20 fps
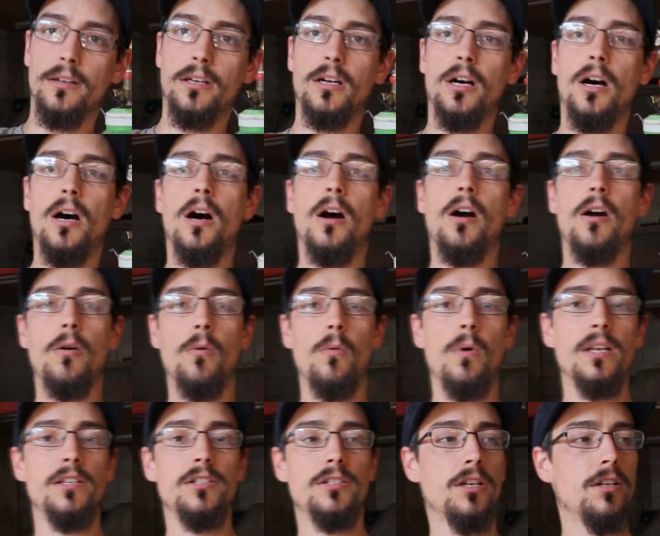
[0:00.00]
a car or
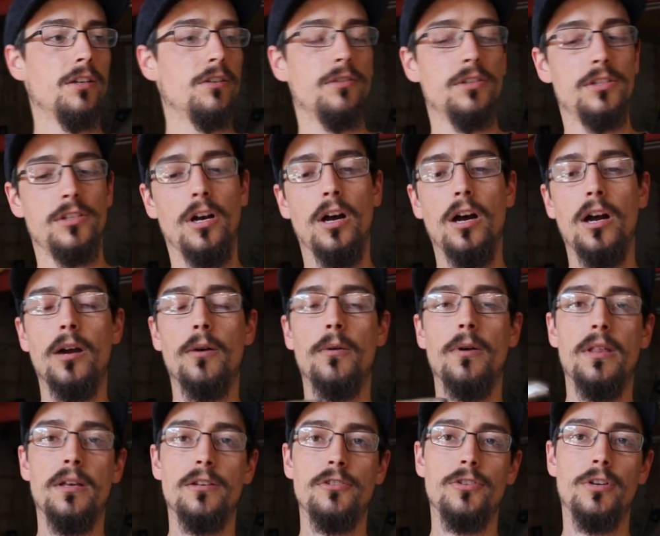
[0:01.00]
wedged under a tyre
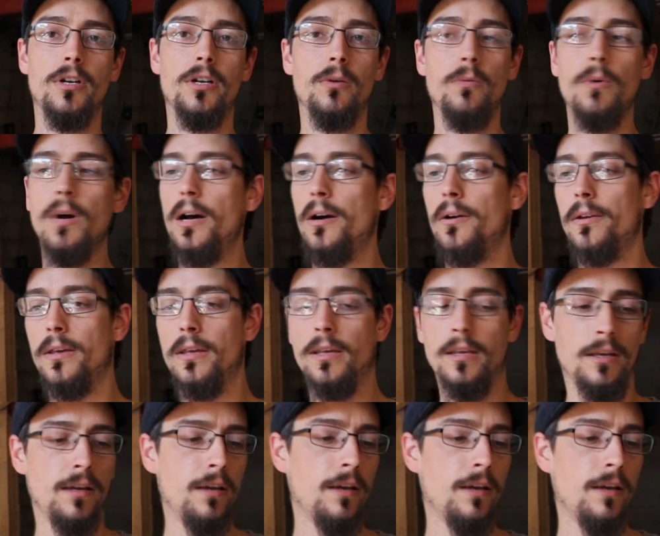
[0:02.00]
while they're trying to weld.